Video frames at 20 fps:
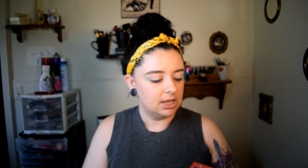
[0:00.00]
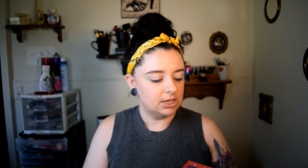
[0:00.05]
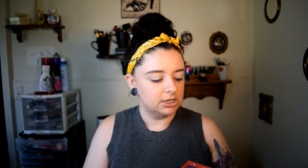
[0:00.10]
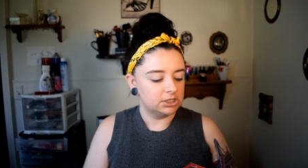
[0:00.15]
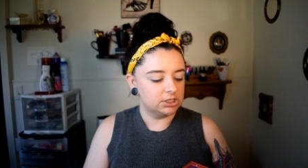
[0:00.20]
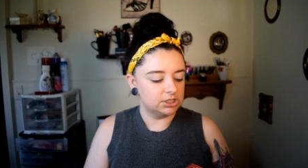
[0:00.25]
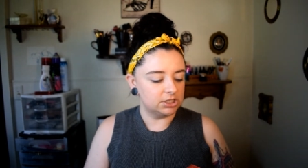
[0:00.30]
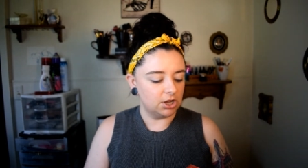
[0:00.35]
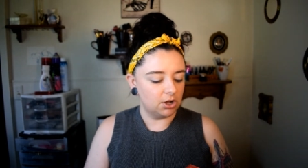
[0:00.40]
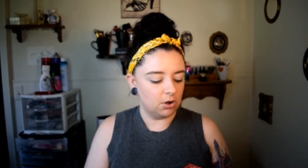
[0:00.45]

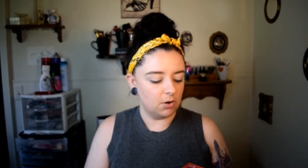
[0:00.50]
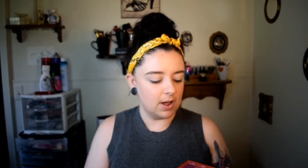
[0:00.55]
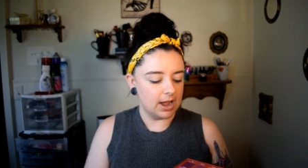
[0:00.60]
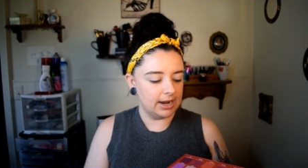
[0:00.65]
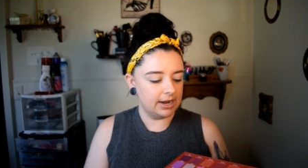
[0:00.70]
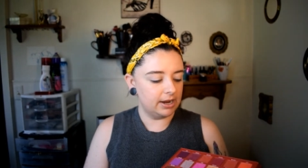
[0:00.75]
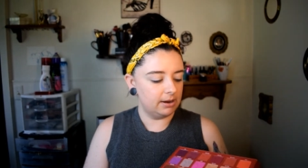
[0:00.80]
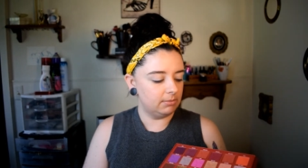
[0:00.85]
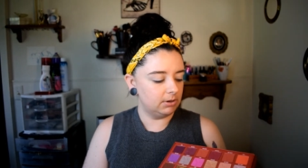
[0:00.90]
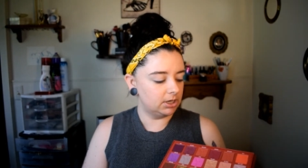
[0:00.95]
So I
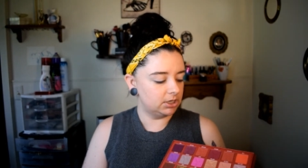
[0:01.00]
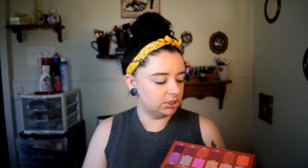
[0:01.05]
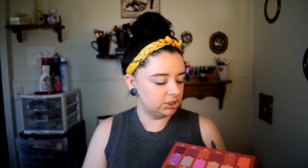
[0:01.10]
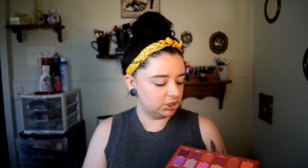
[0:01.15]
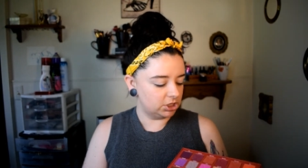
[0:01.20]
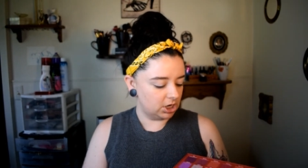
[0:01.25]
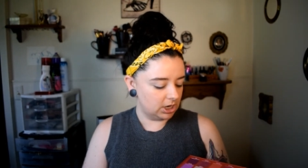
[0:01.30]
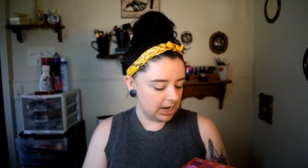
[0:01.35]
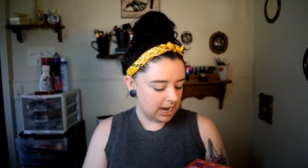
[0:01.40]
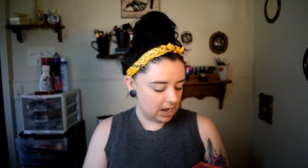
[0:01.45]
am going to
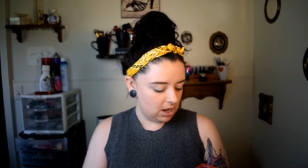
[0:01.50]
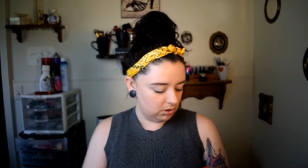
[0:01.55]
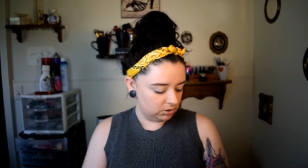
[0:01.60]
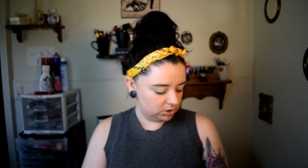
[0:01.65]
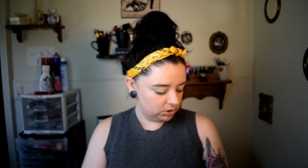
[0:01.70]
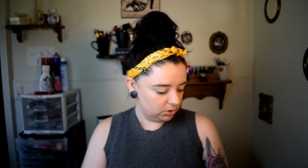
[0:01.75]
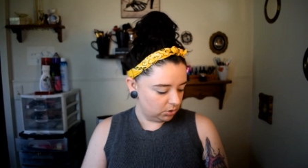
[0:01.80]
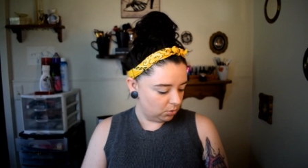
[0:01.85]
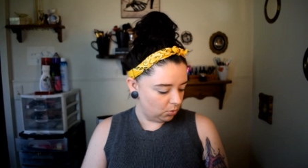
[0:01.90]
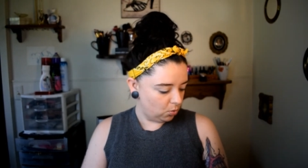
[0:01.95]
start
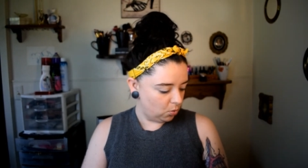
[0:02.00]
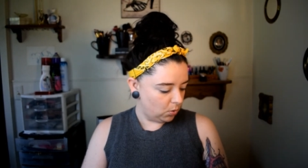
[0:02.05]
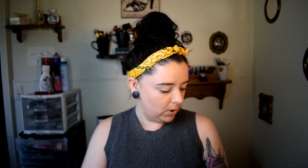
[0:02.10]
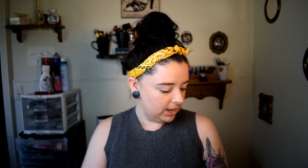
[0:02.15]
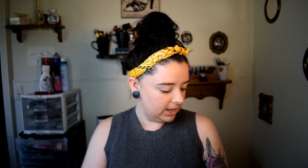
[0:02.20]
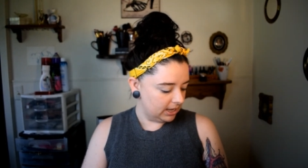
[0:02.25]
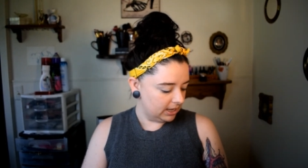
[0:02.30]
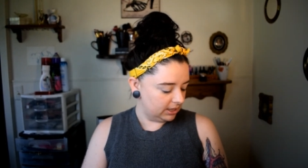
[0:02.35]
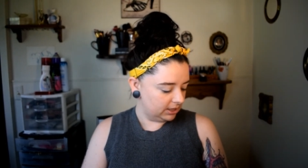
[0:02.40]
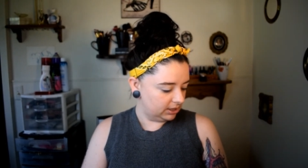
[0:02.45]
out
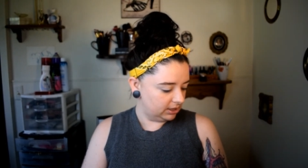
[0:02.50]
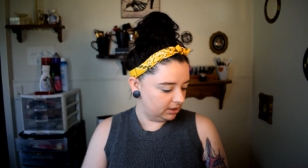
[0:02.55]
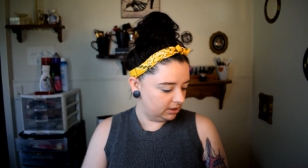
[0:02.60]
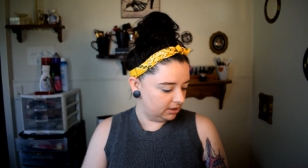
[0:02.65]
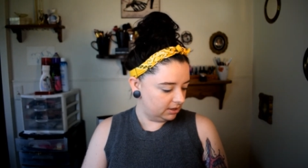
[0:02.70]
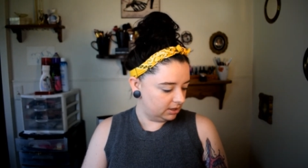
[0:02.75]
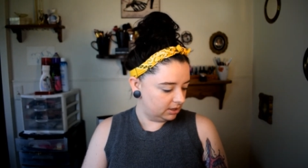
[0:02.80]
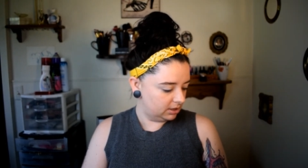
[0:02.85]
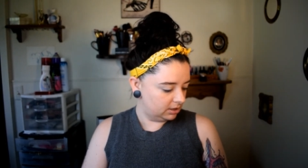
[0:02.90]
with